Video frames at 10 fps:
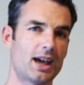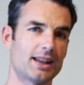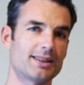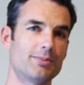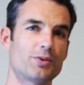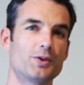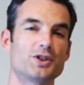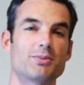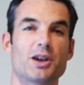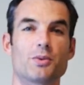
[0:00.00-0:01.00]
At some
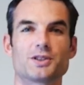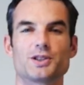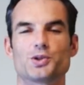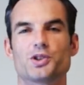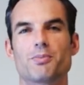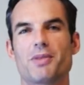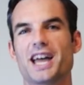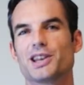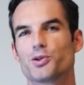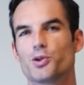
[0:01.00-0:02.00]
point you may wish to join a
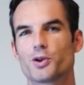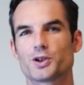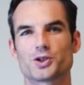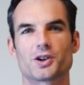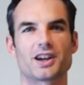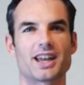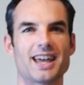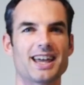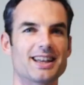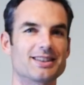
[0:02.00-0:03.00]
band or an orchestra,
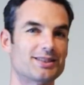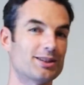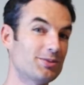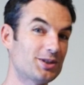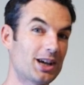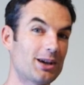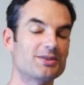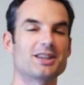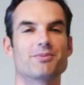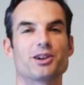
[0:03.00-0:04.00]
and
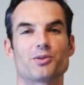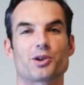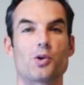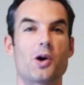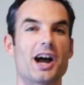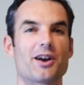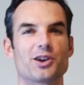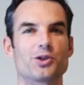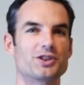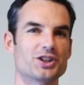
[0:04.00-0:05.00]
sometimes that may require
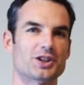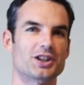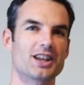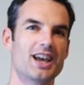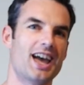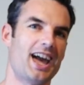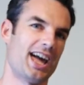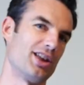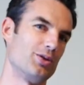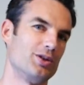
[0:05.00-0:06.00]
an audition,
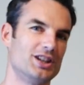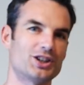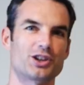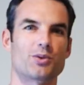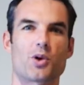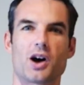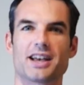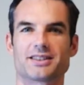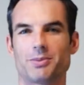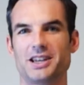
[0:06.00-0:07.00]
and an audition
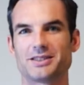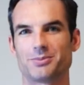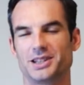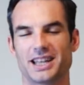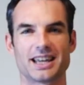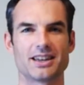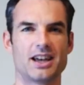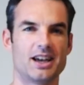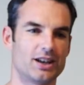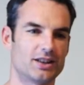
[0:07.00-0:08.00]
requires a piece to play.
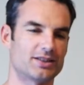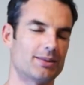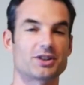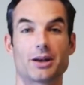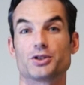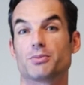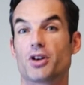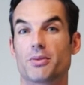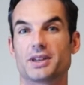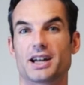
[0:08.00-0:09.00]
Sometimes you
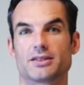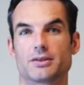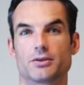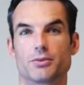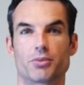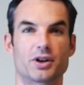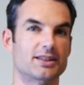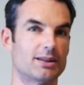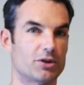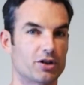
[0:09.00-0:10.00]
might be able to bring
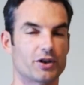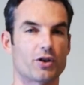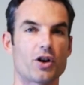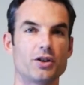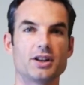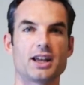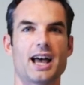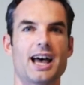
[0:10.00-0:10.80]
something of your own.